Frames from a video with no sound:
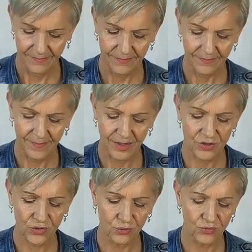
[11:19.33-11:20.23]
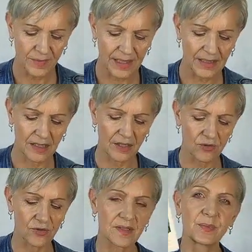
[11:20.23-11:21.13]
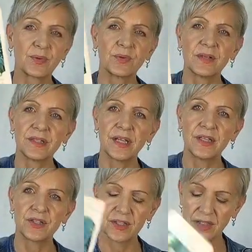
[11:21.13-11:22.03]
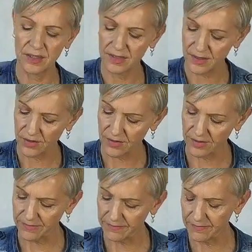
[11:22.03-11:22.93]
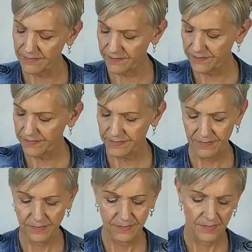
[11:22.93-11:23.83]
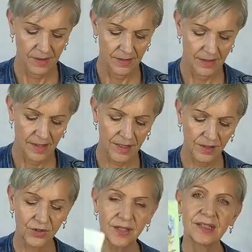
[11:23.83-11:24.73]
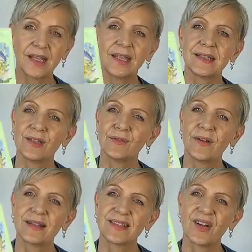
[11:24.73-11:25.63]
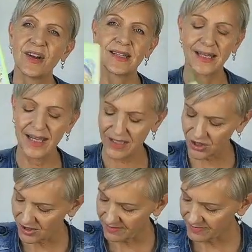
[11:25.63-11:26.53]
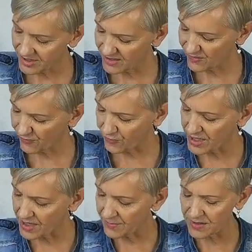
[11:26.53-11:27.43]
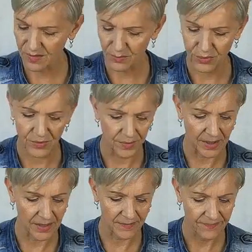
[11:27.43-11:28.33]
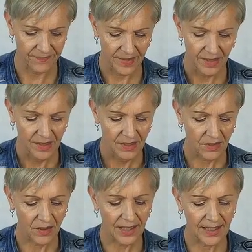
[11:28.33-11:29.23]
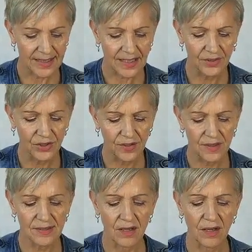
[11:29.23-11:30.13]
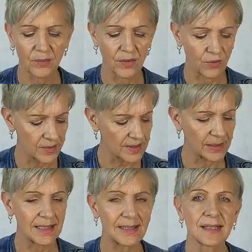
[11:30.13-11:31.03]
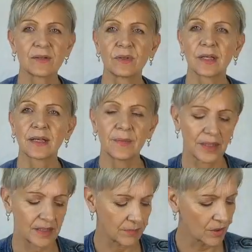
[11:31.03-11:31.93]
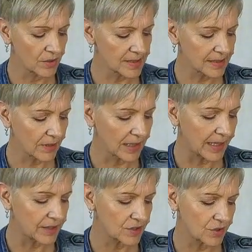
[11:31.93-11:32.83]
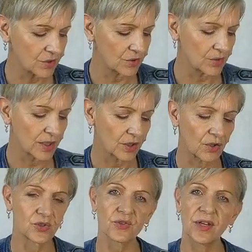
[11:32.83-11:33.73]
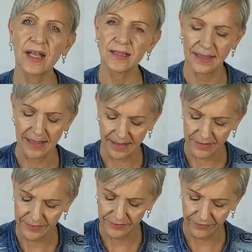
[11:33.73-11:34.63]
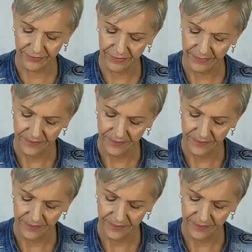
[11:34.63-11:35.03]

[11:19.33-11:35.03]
Your children may need extra support and attention at this time. And you need to get yourself outside in nature just to free up your spirit a bit. All right, let's have a look at this side where all these blessings want to come in, mostly related to a contract, love,